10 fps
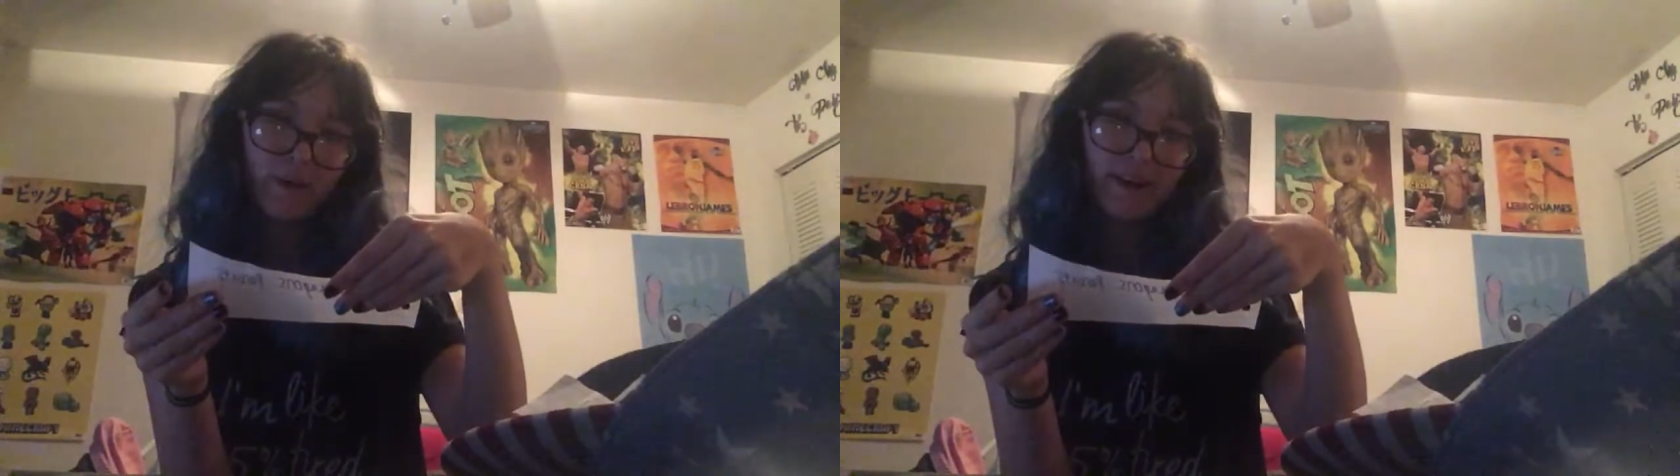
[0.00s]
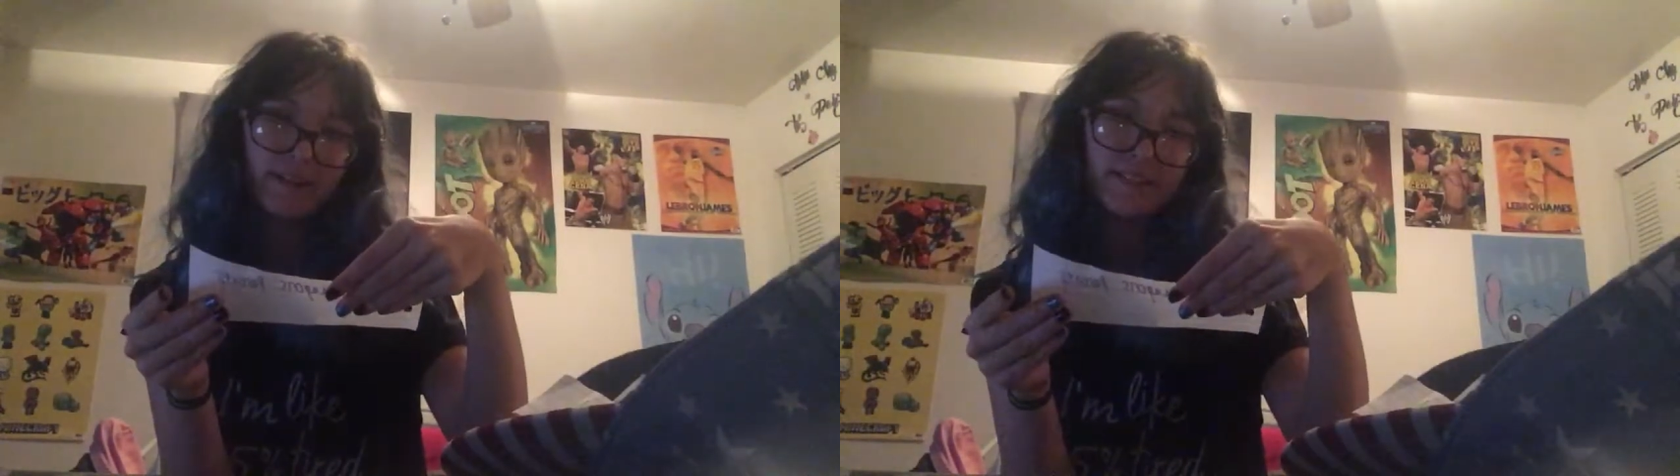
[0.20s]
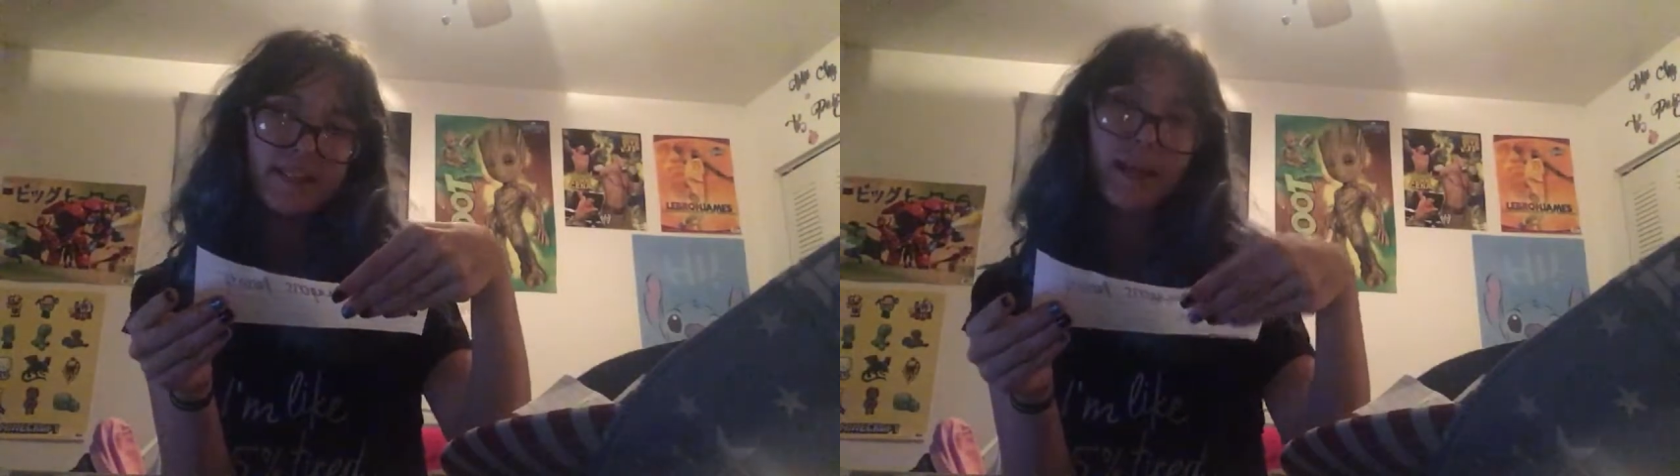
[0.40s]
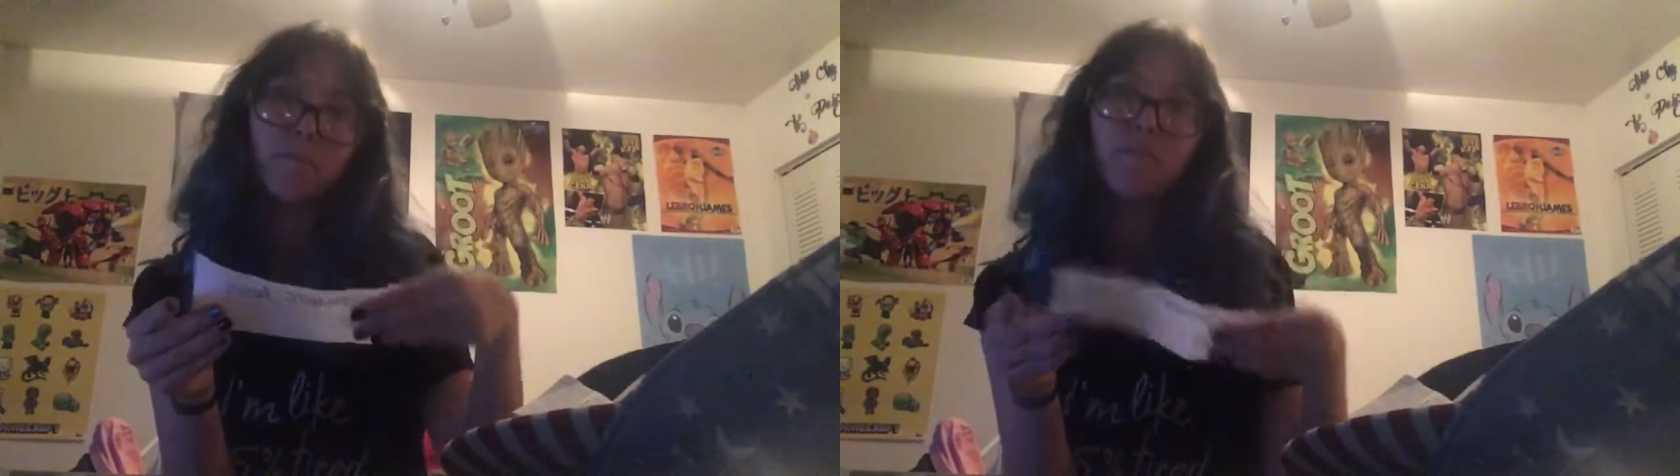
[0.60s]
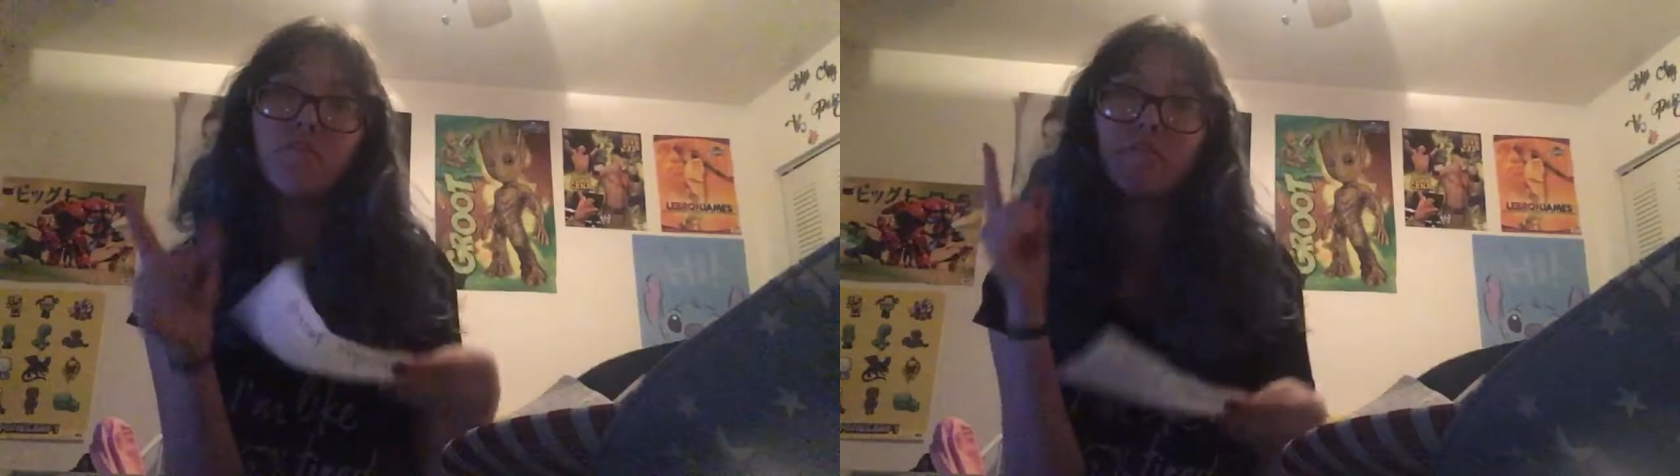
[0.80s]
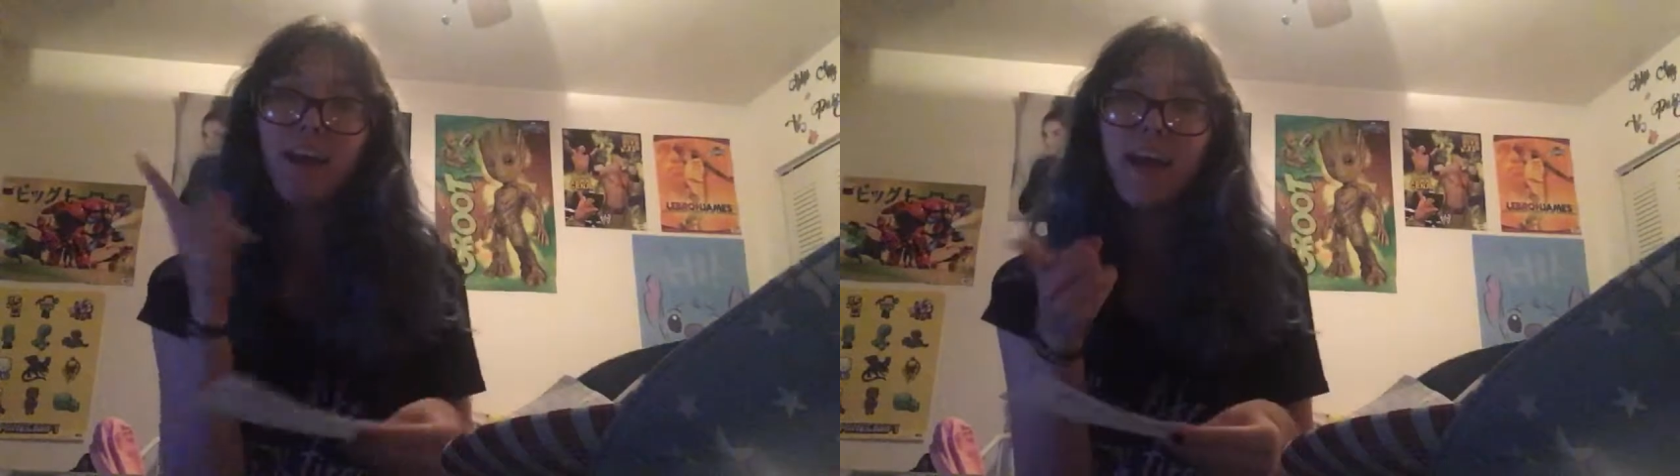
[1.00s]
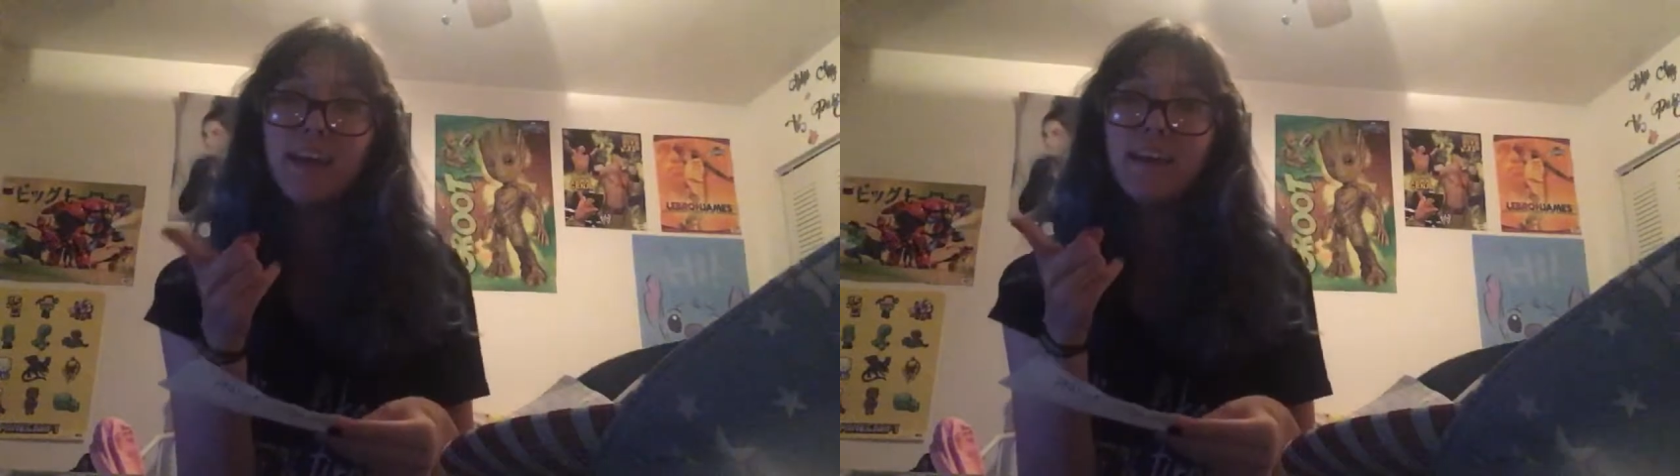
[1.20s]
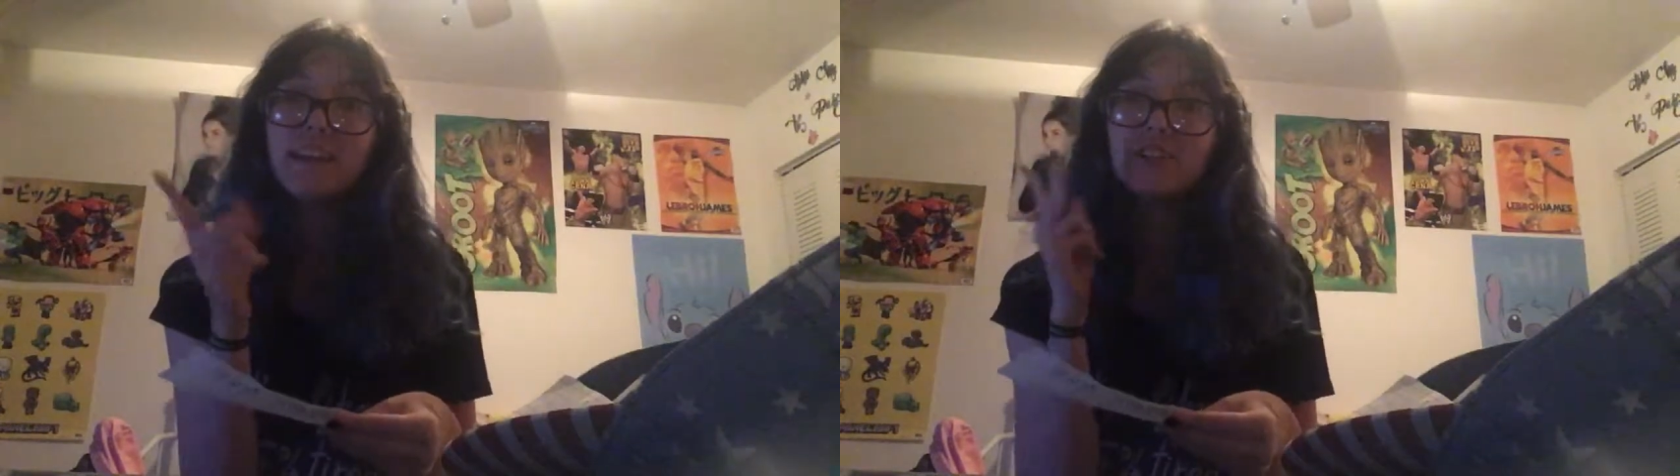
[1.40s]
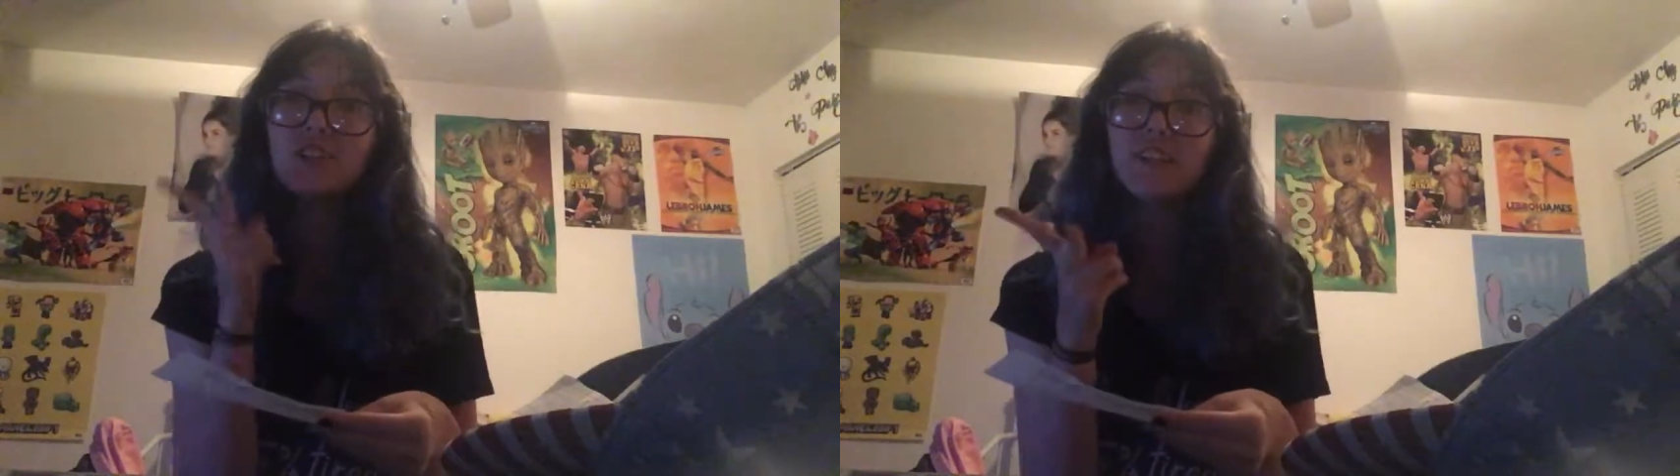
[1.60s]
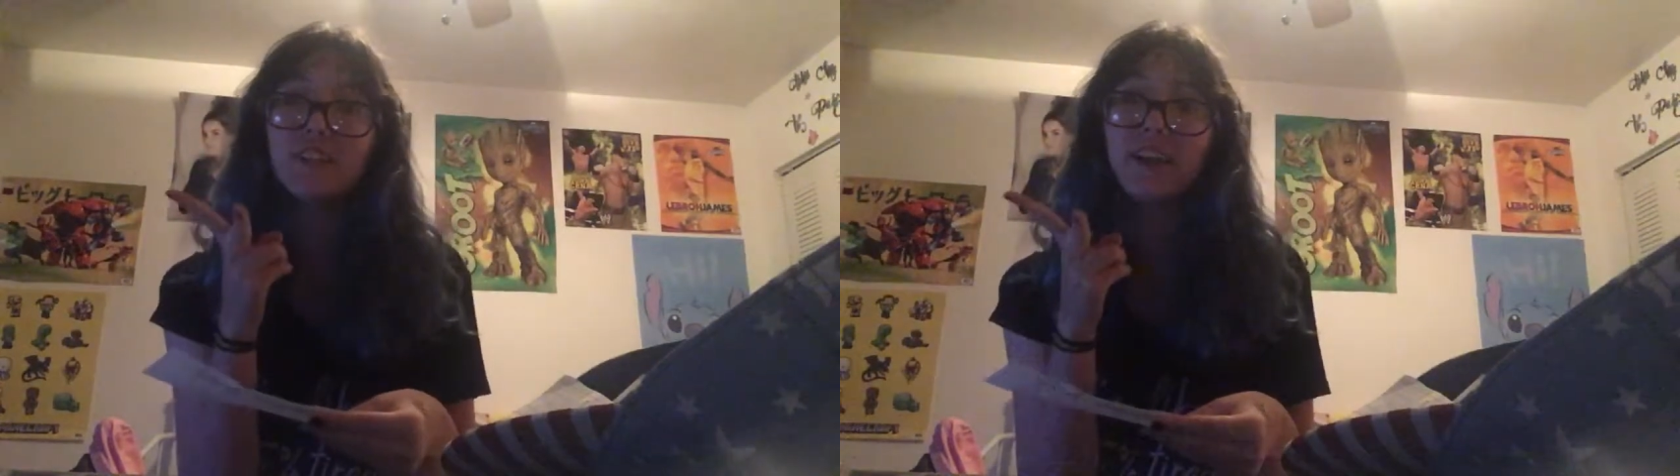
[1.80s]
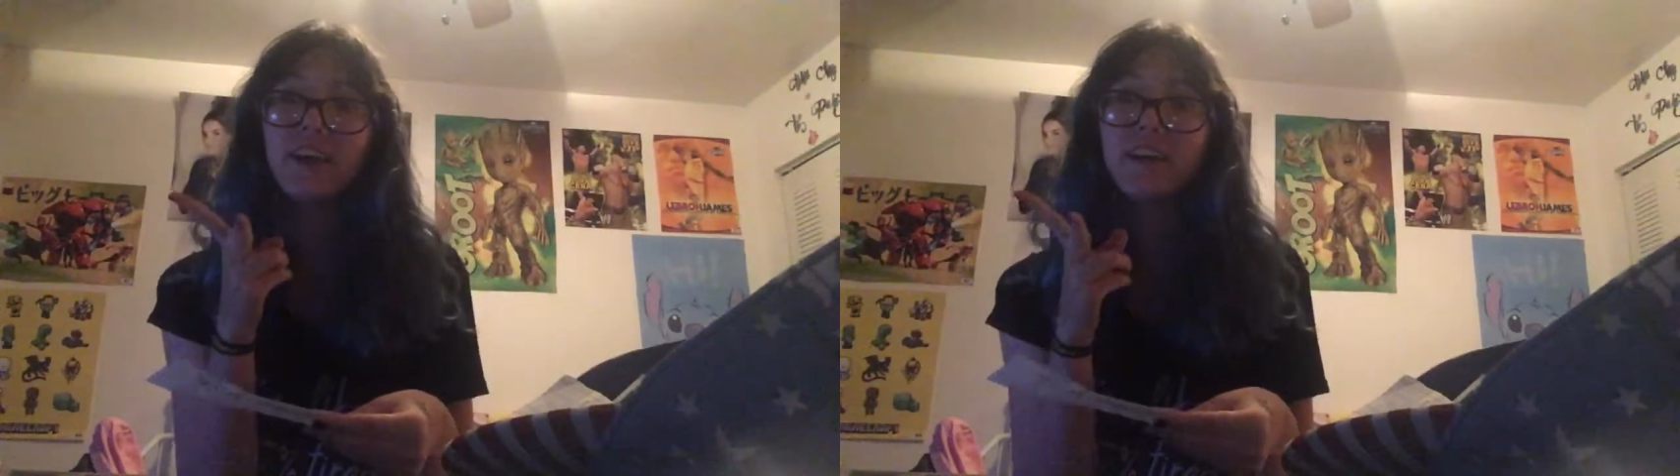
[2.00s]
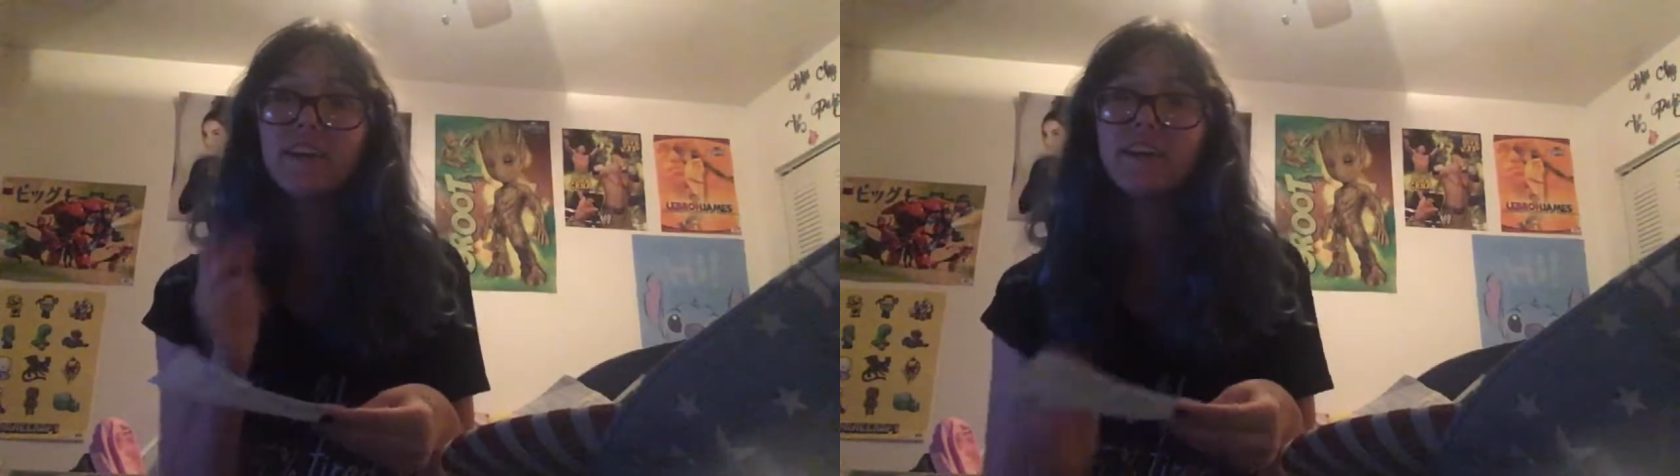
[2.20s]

parents' name? Fred and Sheila.